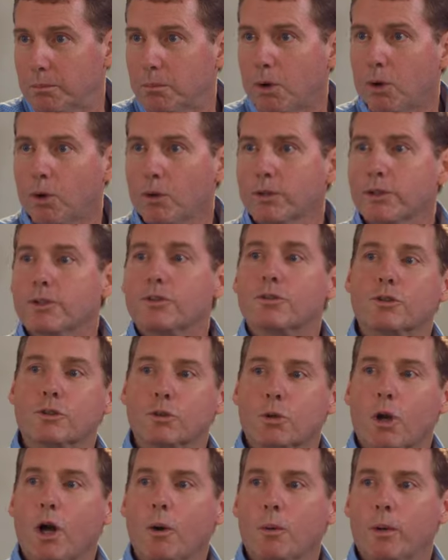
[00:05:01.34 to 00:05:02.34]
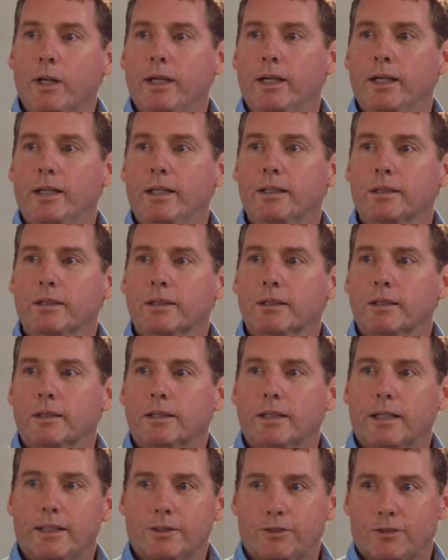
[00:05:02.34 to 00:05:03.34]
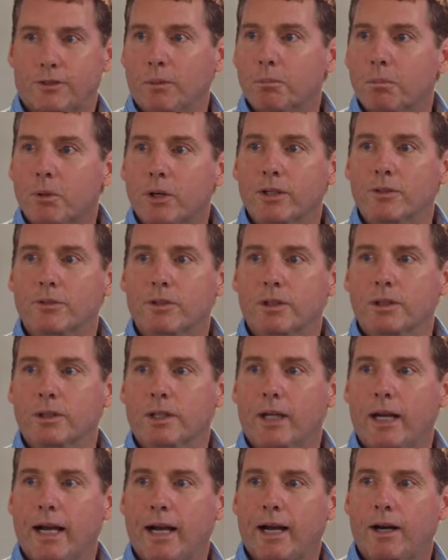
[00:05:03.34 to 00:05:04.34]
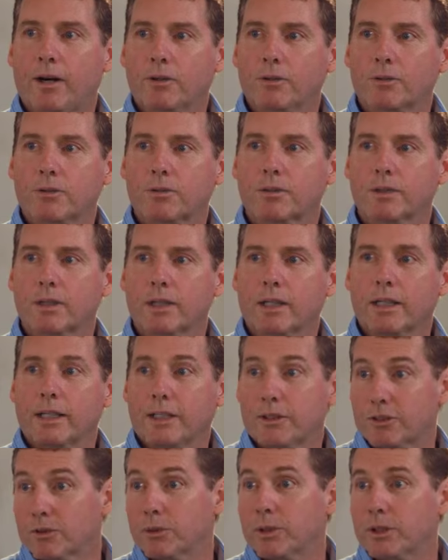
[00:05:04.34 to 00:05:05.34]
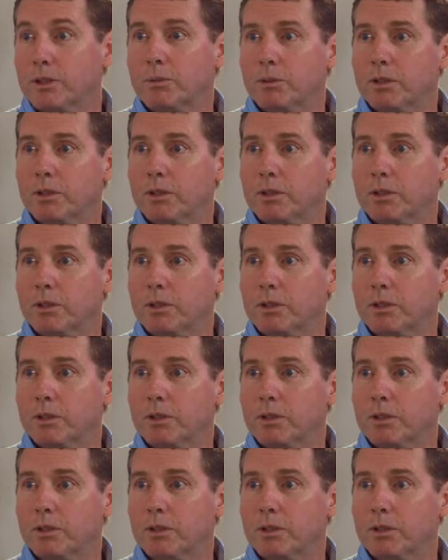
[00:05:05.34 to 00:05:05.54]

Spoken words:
the mold is growing, at some place in your house, it's going